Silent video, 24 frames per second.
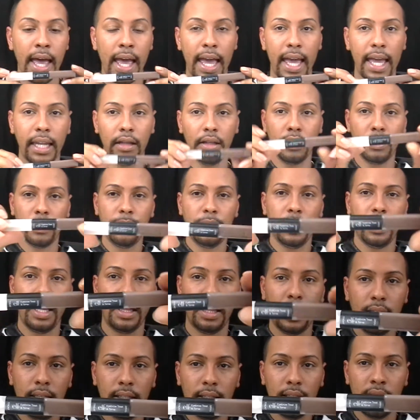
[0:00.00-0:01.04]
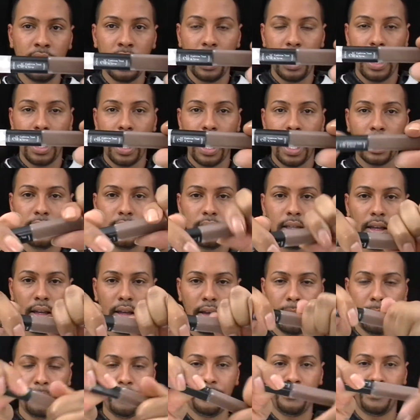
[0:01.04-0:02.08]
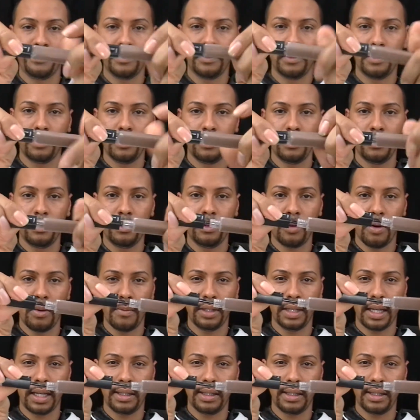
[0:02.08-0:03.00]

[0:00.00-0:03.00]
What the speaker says: And it looks something like this. It has almost